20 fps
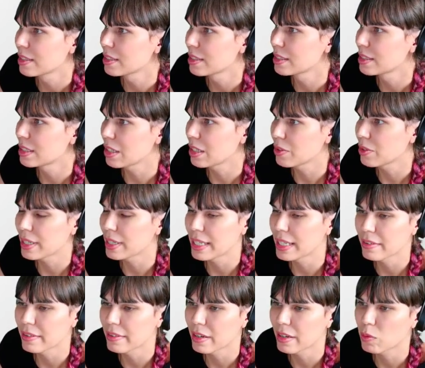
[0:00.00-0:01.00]
So
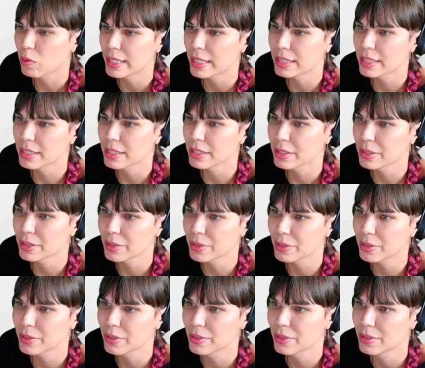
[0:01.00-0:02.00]
if I want
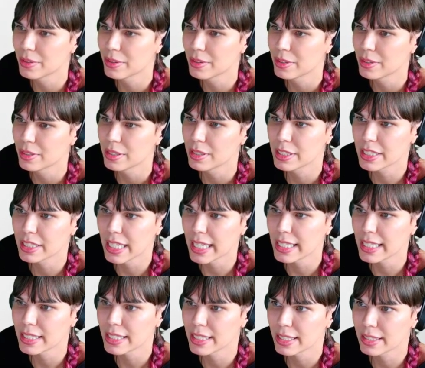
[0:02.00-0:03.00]
to
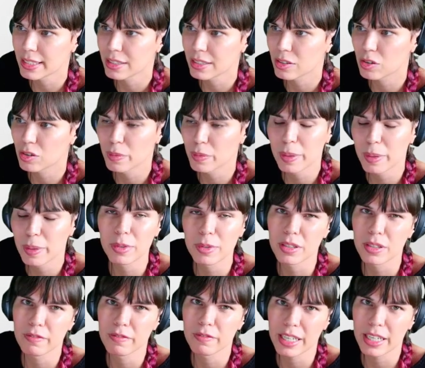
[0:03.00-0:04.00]
change this, so
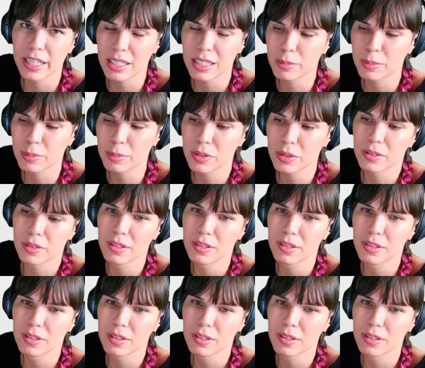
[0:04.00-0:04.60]
remember, variable